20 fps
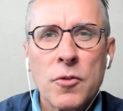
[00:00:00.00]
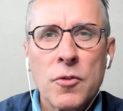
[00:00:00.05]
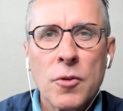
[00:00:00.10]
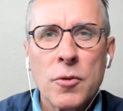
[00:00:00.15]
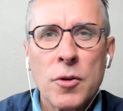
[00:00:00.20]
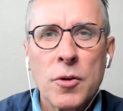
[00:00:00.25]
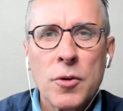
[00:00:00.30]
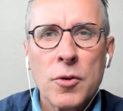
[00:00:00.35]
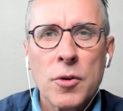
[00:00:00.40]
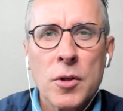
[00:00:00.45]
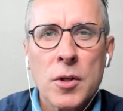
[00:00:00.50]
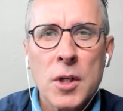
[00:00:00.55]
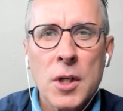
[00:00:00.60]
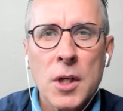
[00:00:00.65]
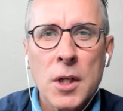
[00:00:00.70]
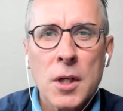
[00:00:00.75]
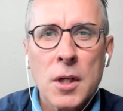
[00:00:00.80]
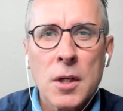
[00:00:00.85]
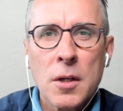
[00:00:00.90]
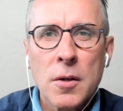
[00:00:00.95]
so you can
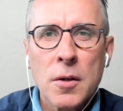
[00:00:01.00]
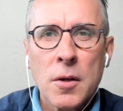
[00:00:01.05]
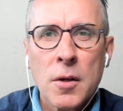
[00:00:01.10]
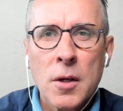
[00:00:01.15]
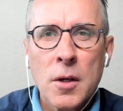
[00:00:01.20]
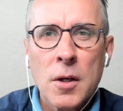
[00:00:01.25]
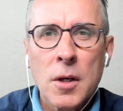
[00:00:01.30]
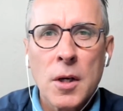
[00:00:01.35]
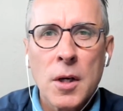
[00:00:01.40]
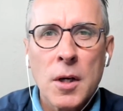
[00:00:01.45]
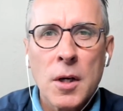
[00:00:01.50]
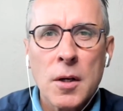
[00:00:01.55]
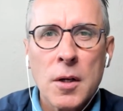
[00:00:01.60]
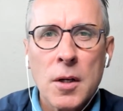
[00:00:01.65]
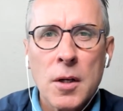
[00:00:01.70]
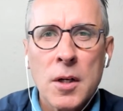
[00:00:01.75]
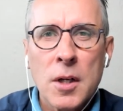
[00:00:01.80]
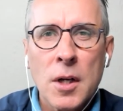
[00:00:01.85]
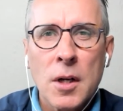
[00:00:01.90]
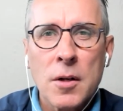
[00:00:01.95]
take
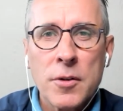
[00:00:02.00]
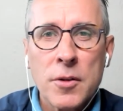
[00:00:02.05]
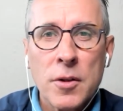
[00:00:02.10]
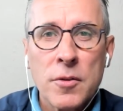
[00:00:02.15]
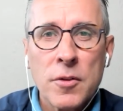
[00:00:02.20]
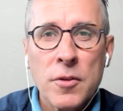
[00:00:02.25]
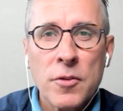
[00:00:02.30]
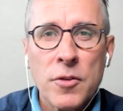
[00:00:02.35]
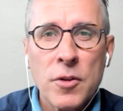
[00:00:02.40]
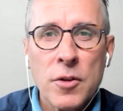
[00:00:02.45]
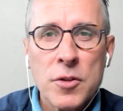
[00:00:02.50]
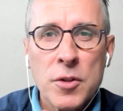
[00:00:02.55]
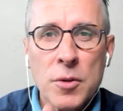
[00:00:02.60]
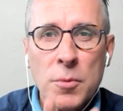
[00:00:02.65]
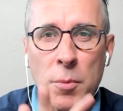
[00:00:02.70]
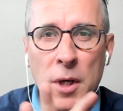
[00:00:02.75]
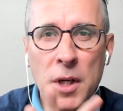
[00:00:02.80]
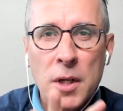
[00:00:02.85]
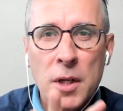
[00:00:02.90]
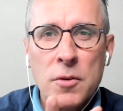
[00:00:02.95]
intelligent
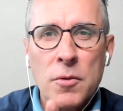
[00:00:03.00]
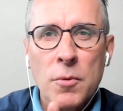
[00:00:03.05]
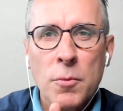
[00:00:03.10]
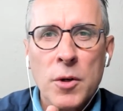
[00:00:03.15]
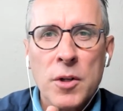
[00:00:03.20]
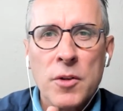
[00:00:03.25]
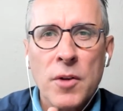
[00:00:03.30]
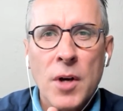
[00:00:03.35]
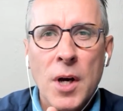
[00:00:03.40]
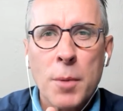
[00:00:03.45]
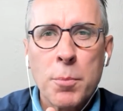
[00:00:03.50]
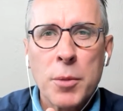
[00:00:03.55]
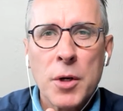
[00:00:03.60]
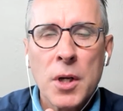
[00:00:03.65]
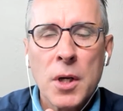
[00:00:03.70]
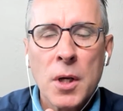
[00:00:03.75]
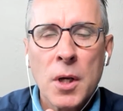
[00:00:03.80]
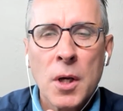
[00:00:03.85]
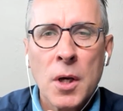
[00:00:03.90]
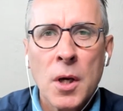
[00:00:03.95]
decision based on what's
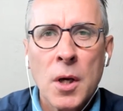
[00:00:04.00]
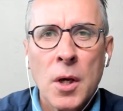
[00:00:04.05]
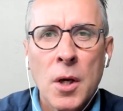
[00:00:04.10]
happening.